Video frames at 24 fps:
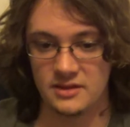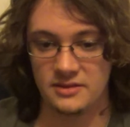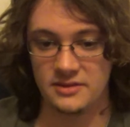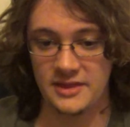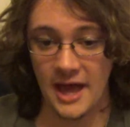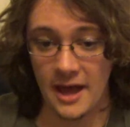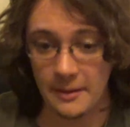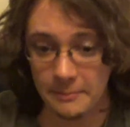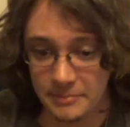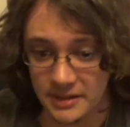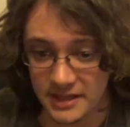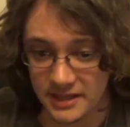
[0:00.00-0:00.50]

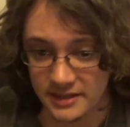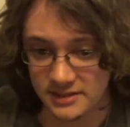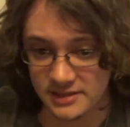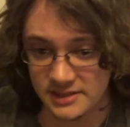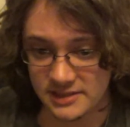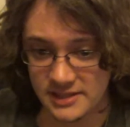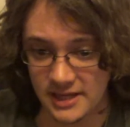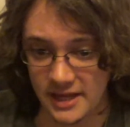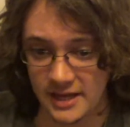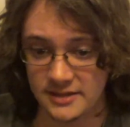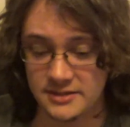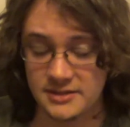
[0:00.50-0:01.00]
that being
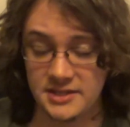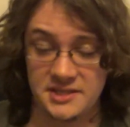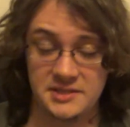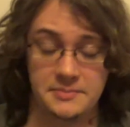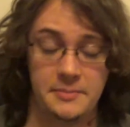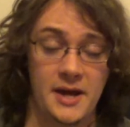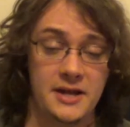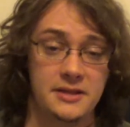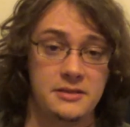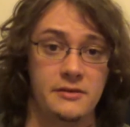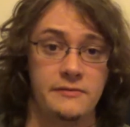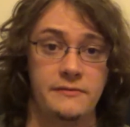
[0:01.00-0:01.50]
said,
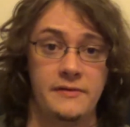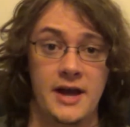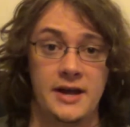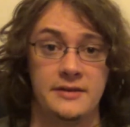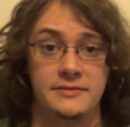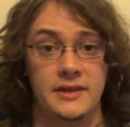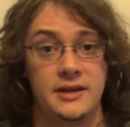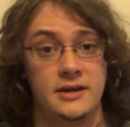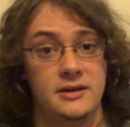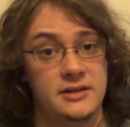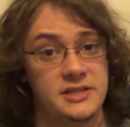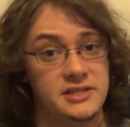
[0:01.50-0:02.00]
despite the
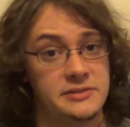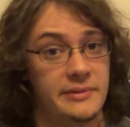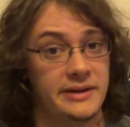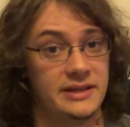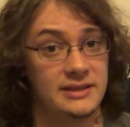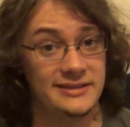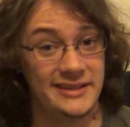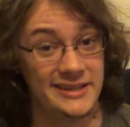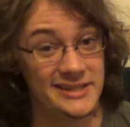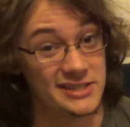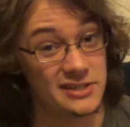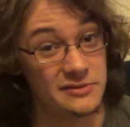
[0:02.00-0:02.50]
fact that it is my
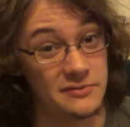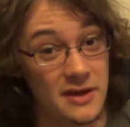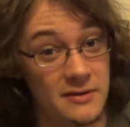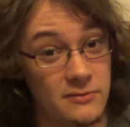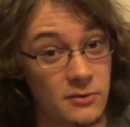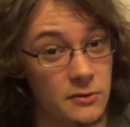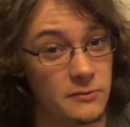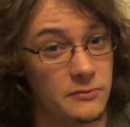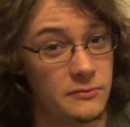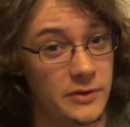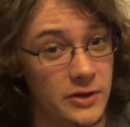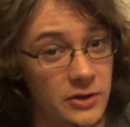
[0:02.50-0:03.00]
least
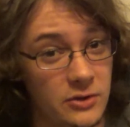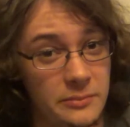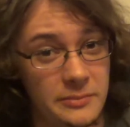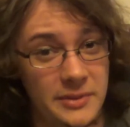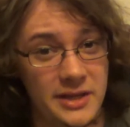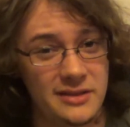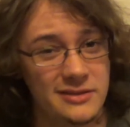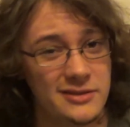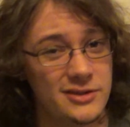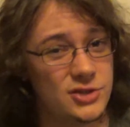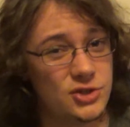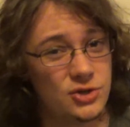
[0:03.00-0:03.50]
favorite film
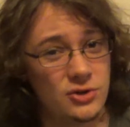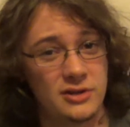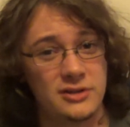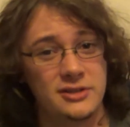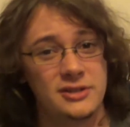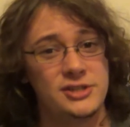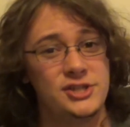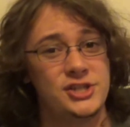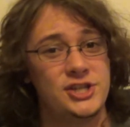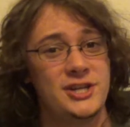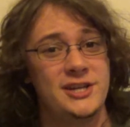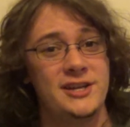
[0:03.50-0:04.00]
in the
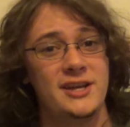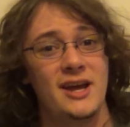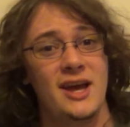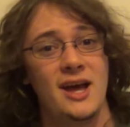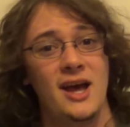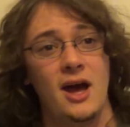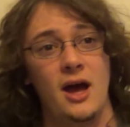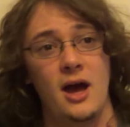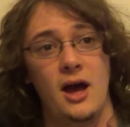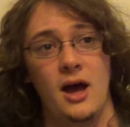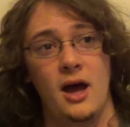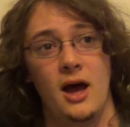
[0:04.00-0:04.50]
trilogy,
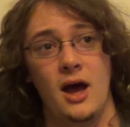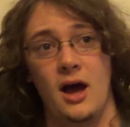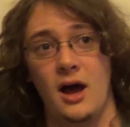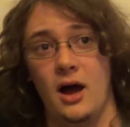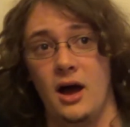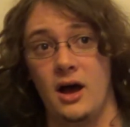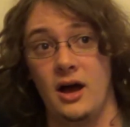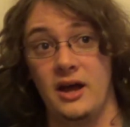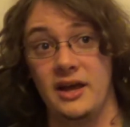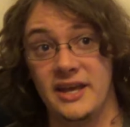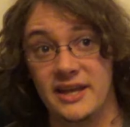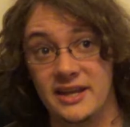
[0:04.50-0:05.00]

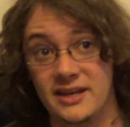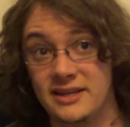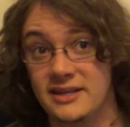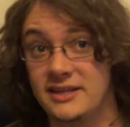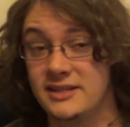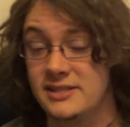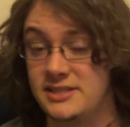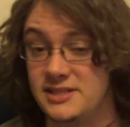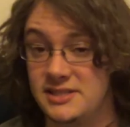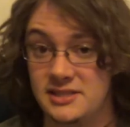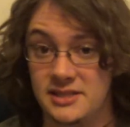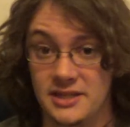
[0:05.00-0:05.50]
it
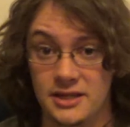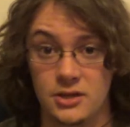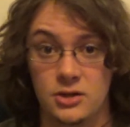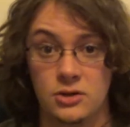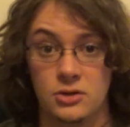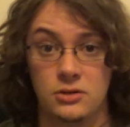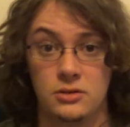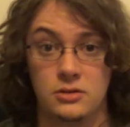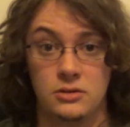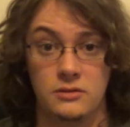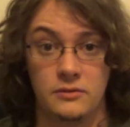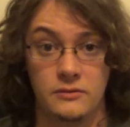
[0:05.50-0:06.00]
is
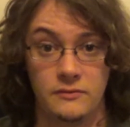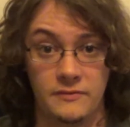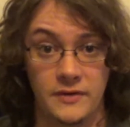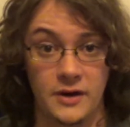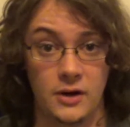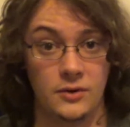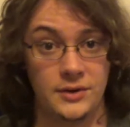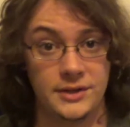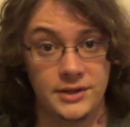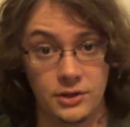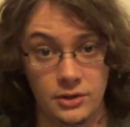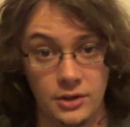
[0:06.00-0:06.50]
still
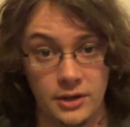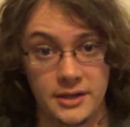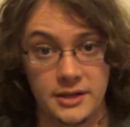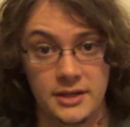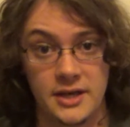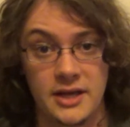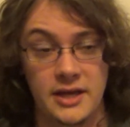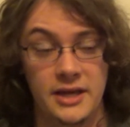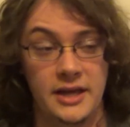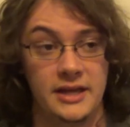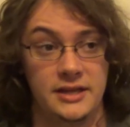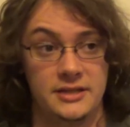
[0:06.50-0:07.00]
very good.
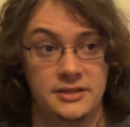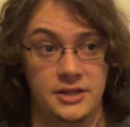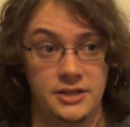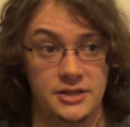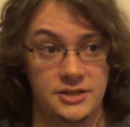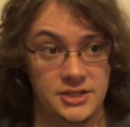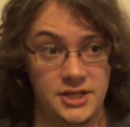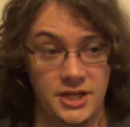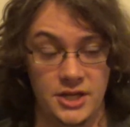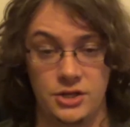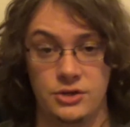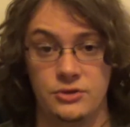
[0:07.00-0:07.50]
It
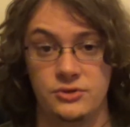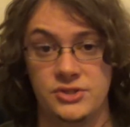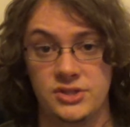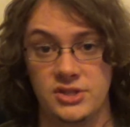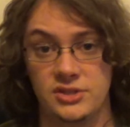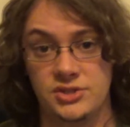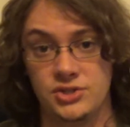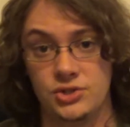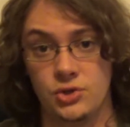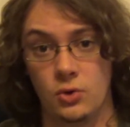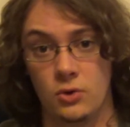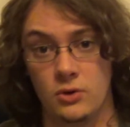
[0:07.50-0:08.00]
continues the
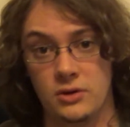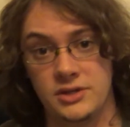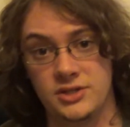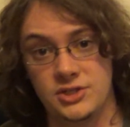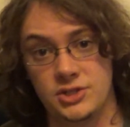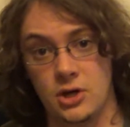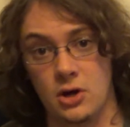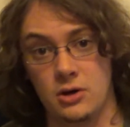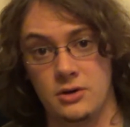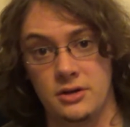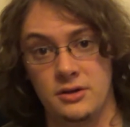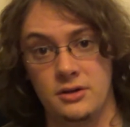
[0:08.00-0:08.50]
story
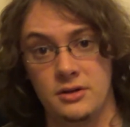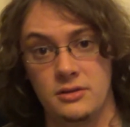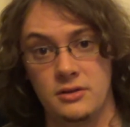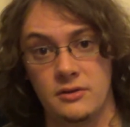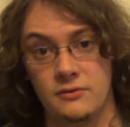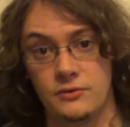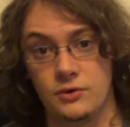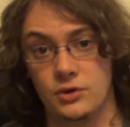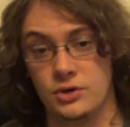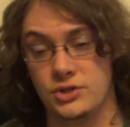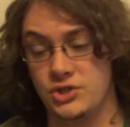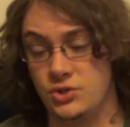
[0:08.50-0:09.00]
started in the
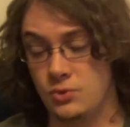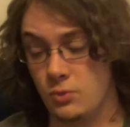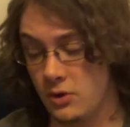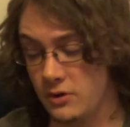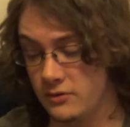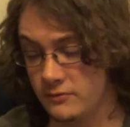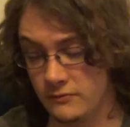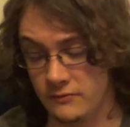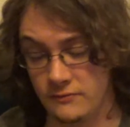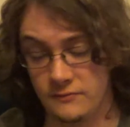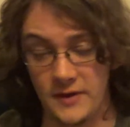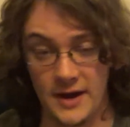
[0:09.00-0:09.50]
first
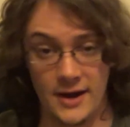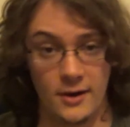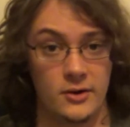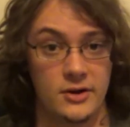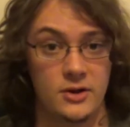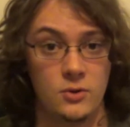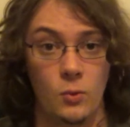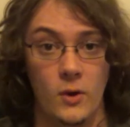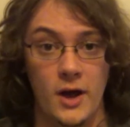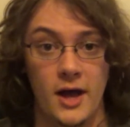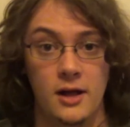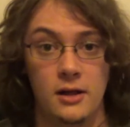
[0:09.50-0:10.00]
one
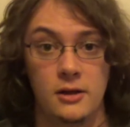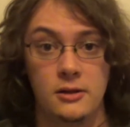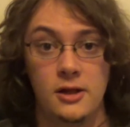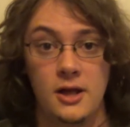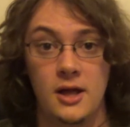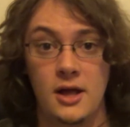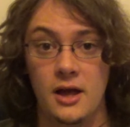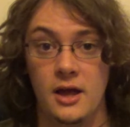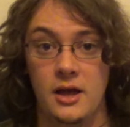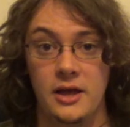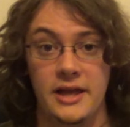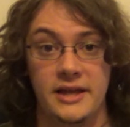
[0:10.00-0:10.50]
very well.
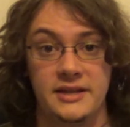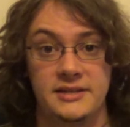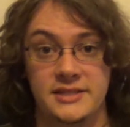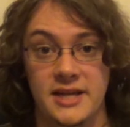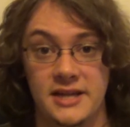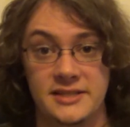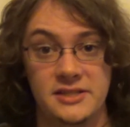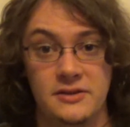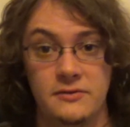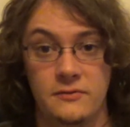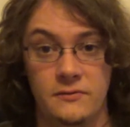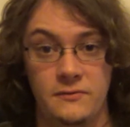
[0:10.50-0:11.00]
It
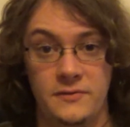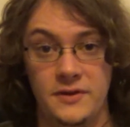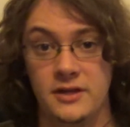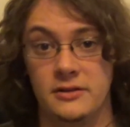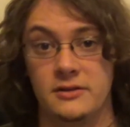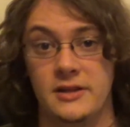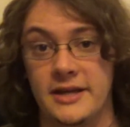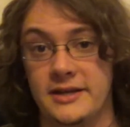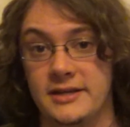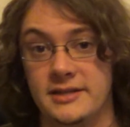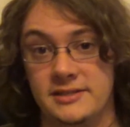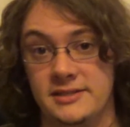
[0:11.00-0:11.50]
doesn't feel
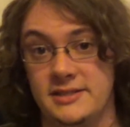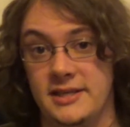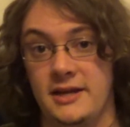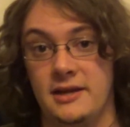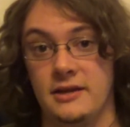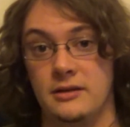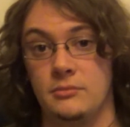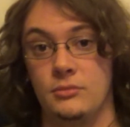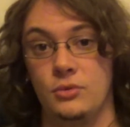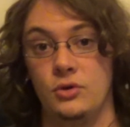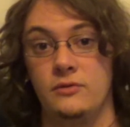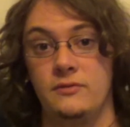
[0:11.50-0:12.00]
like a
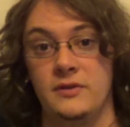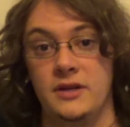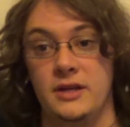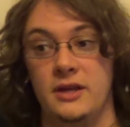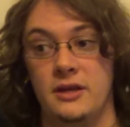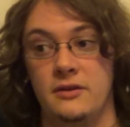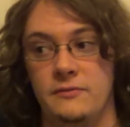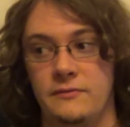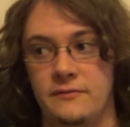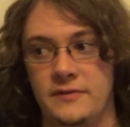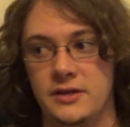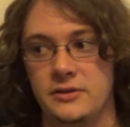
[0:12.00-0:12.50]
second movie.
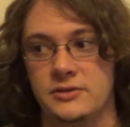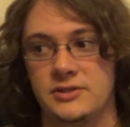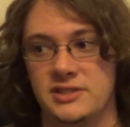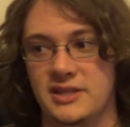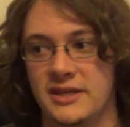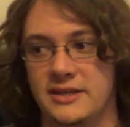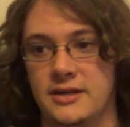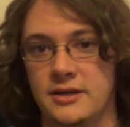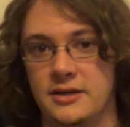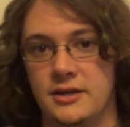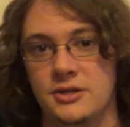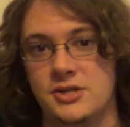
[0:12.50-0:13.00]
It feels
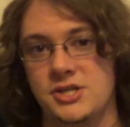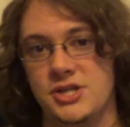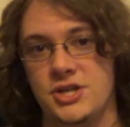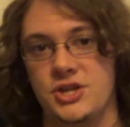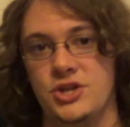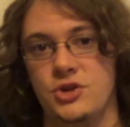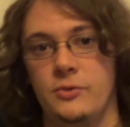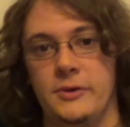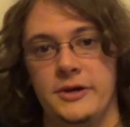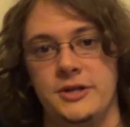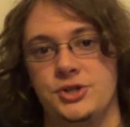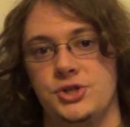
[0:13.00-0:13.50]
like a
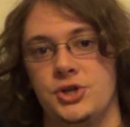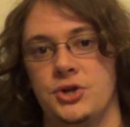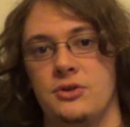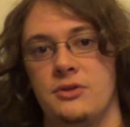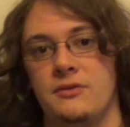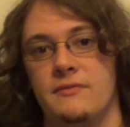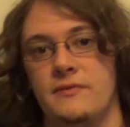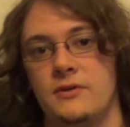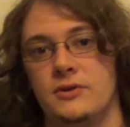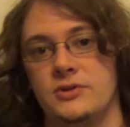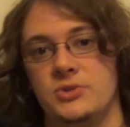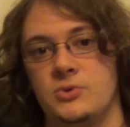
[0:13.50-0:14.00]
continuation of
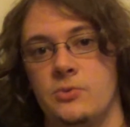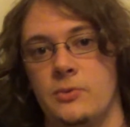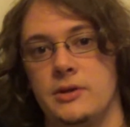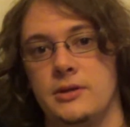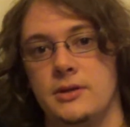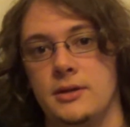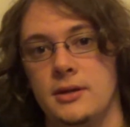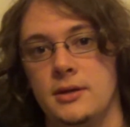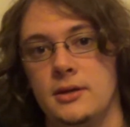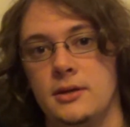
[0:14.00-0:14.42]
the first one.